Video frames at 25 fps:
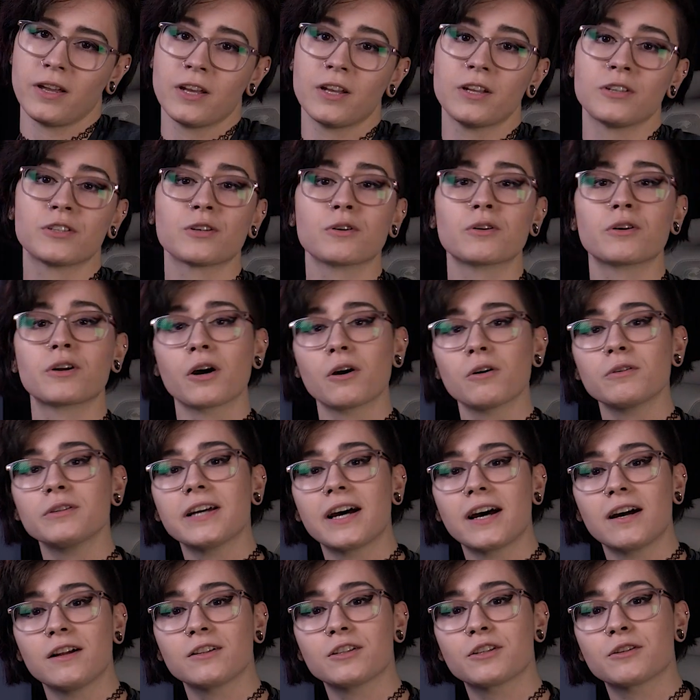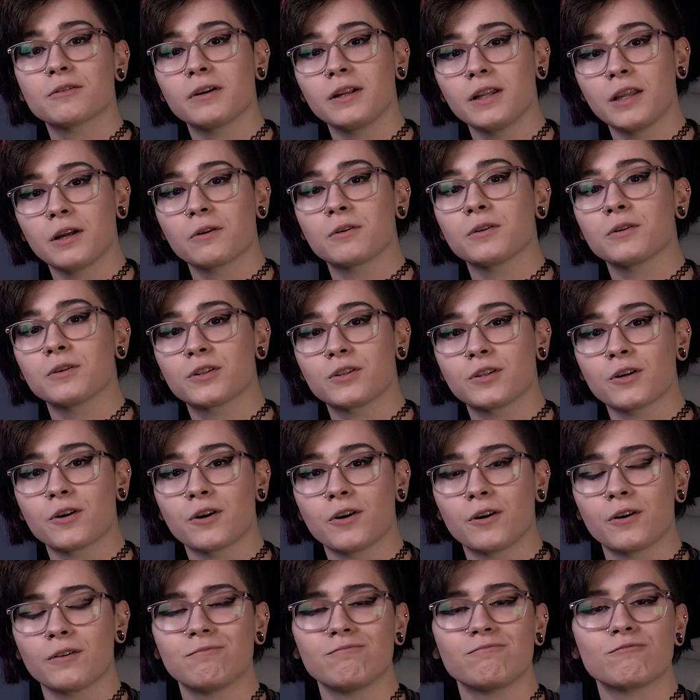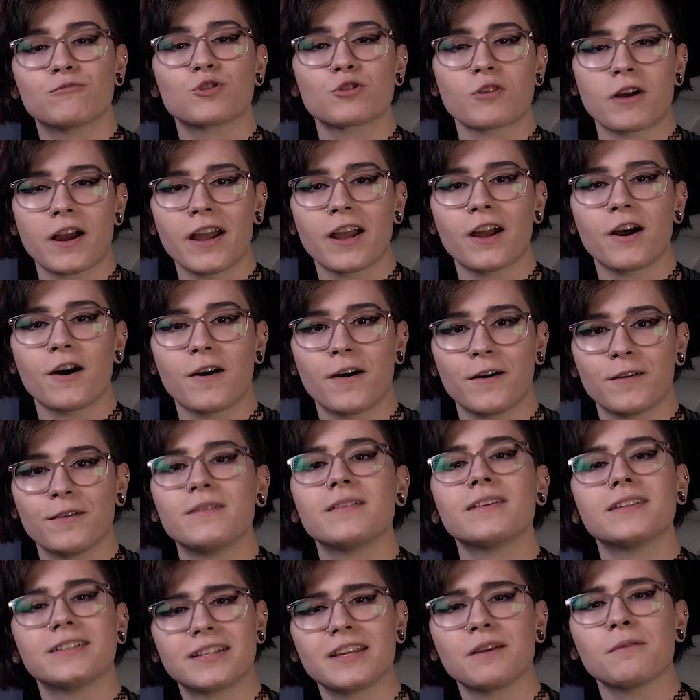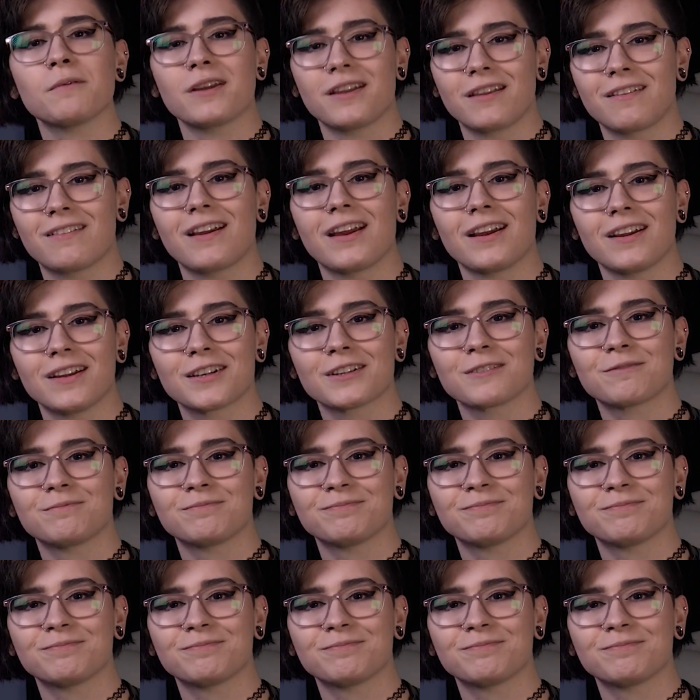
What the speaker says: So go down to a local store, try it on, see what you think.